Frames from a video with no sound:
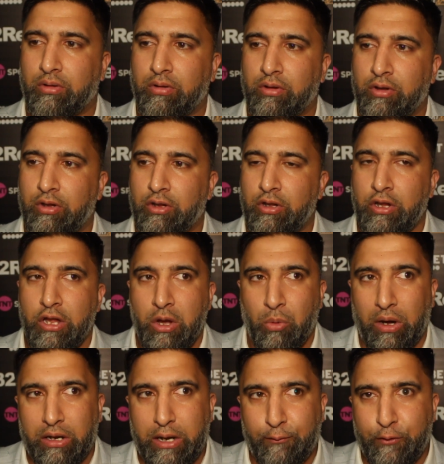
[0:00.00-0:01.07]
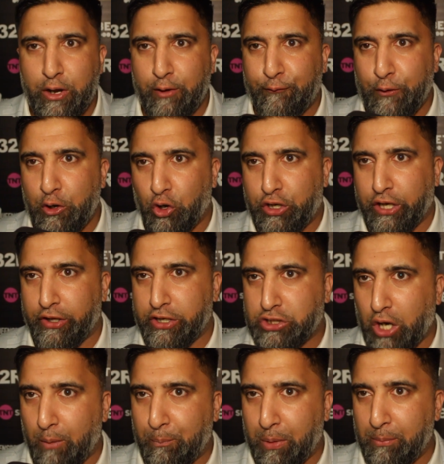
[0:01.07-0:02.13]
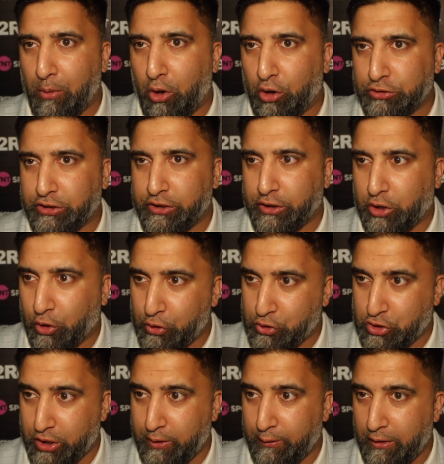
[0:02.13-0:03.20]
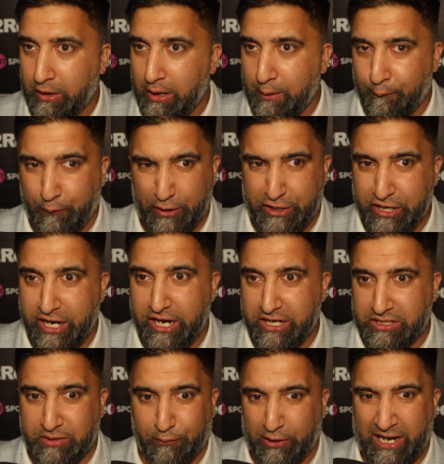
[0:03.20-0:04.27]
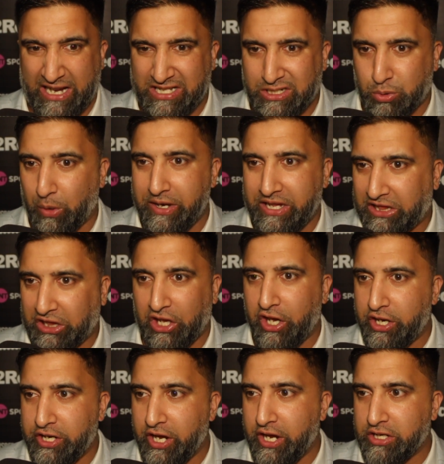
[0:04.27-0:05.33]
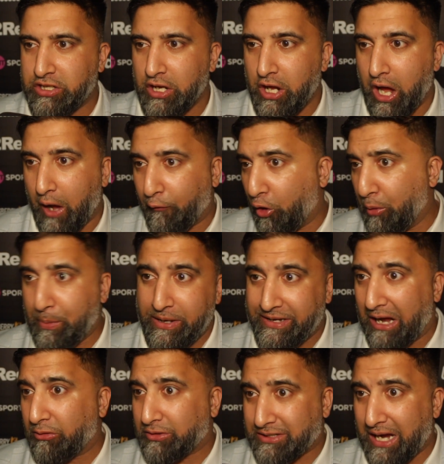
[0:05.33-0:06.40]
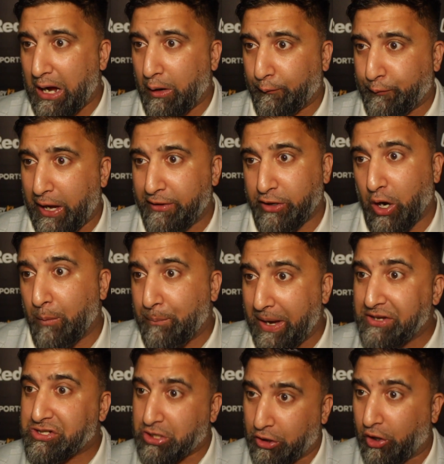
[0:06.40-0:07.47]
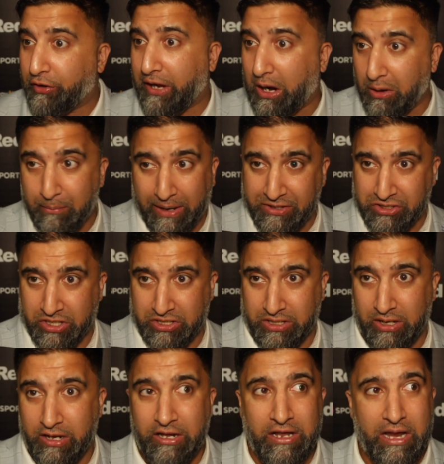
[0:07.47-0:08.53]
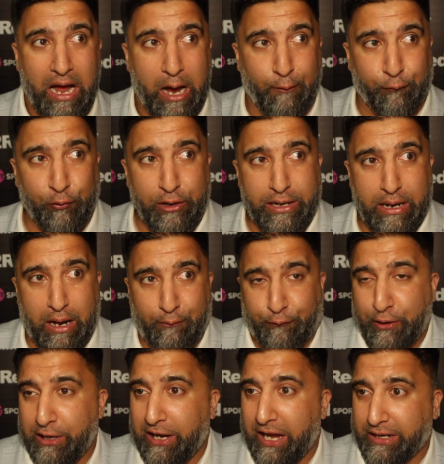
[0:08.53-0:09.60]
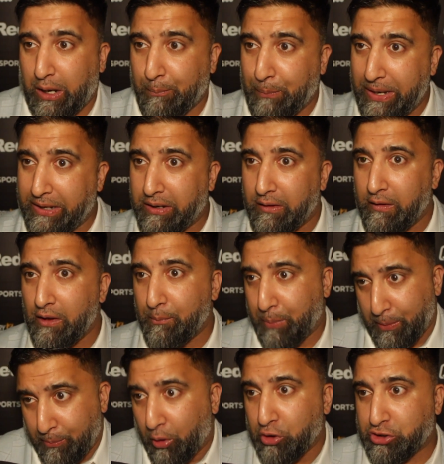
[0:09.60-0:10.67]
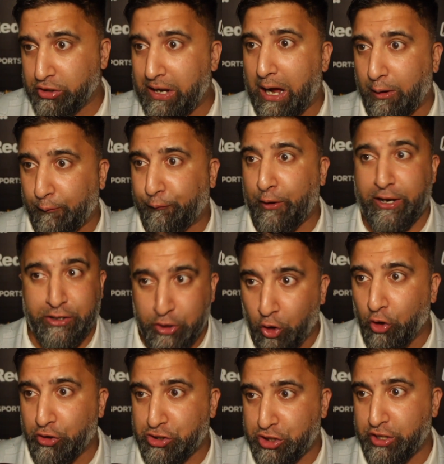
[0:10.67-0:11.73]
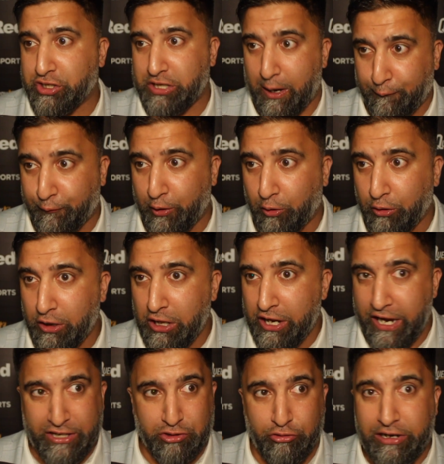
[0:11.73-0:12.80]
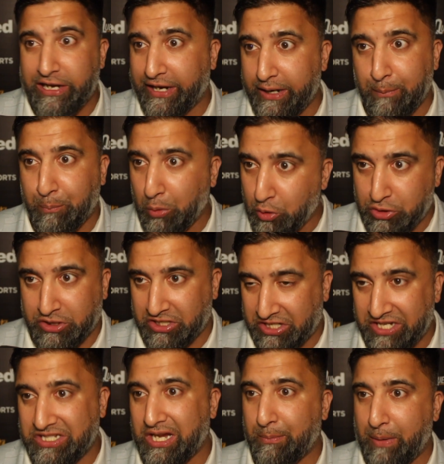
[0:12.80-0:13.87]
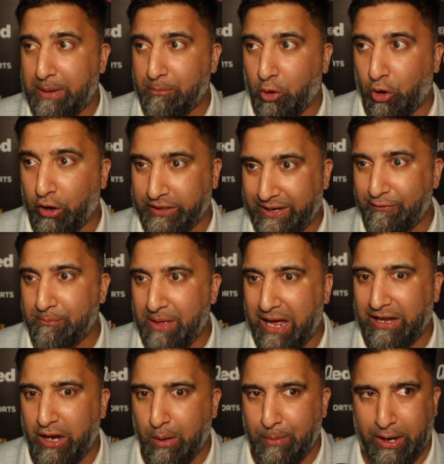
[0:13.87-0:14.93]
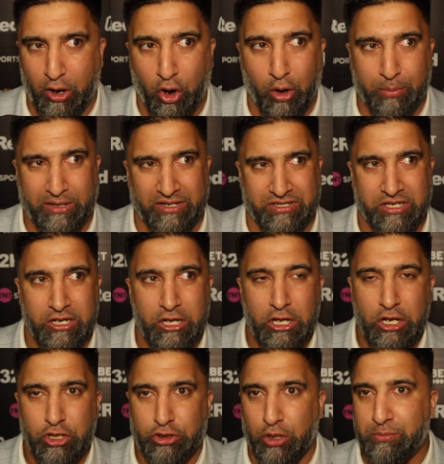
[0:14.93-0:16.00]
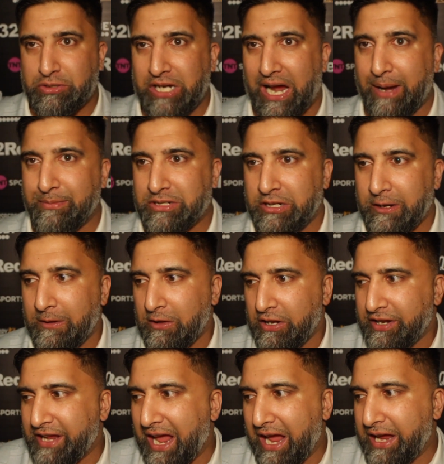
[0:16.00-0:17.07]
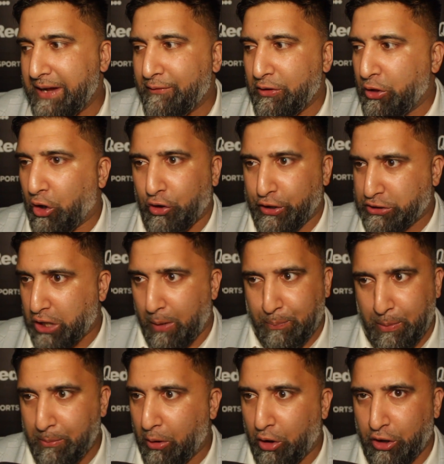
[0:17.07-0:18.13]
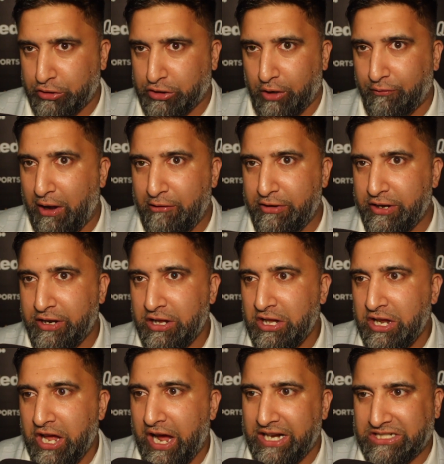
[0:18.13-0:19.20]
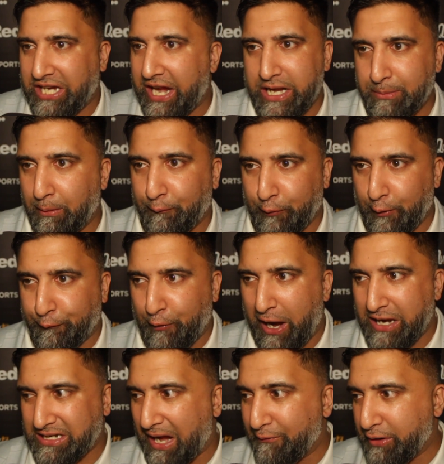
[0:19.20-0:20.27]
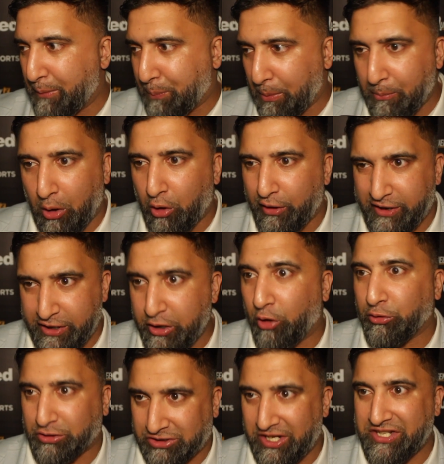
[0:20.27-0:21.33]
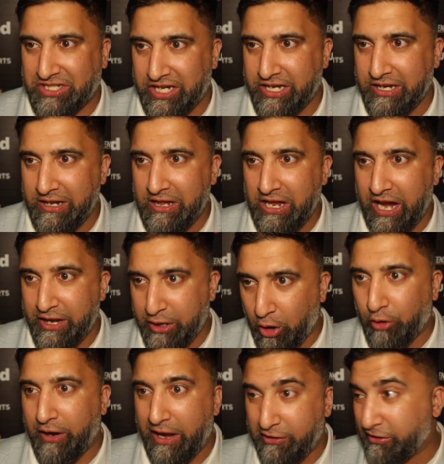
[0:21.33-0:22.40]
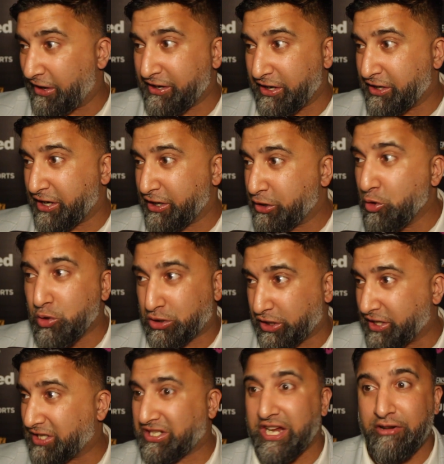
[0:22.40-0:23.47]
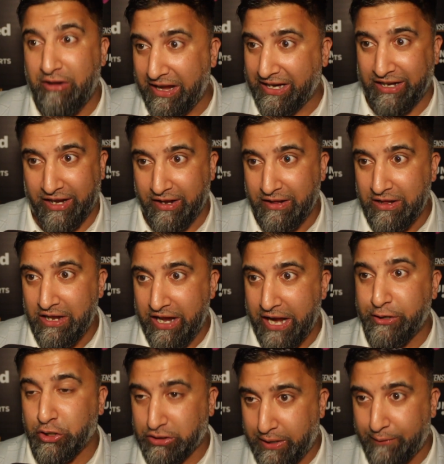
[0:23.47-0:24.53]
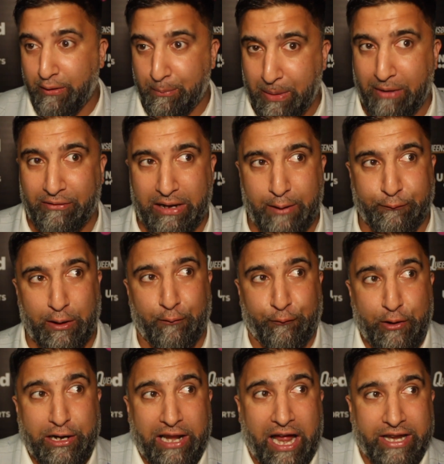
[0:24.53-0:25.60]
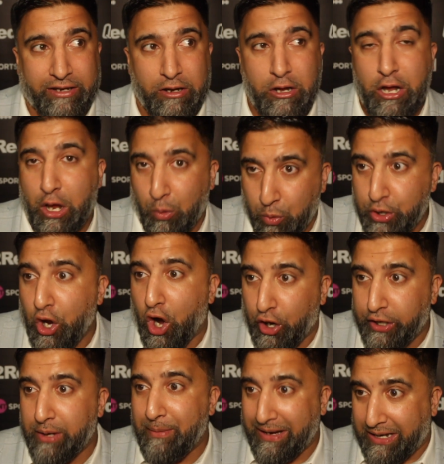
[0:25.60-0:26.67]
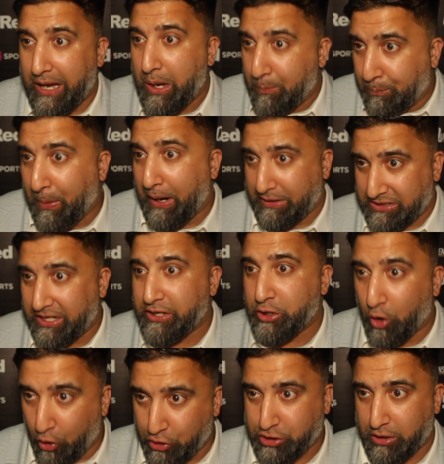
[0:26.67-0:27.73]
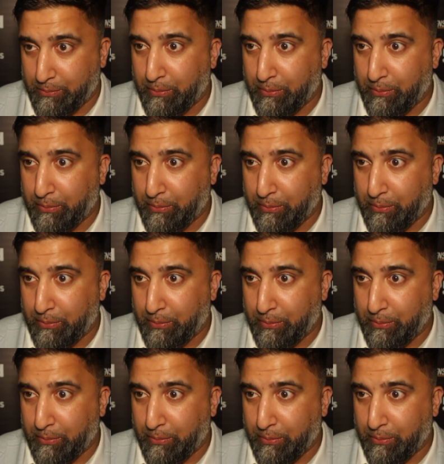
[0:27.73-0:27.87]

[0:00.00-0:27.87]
bit different? Well, if you know, if you look at the top promoters in the country for years, for the last twenty, thirty years, they've all been down south. Yeah, you got Ben Shalom now in Manchester. I feel, I feel like a big promotion outfit in Yorkshire, Sheffield, is really going to boost the city a bit more, give them that little bit of hope, because sometimes, yeah, even though the top promoters are very attainable for the fights, having a promoter in your own city, in your own area, you, you're used to, you see regular, it does give you a bit of a lift. I feel like we are going to make an impact in Yorkshire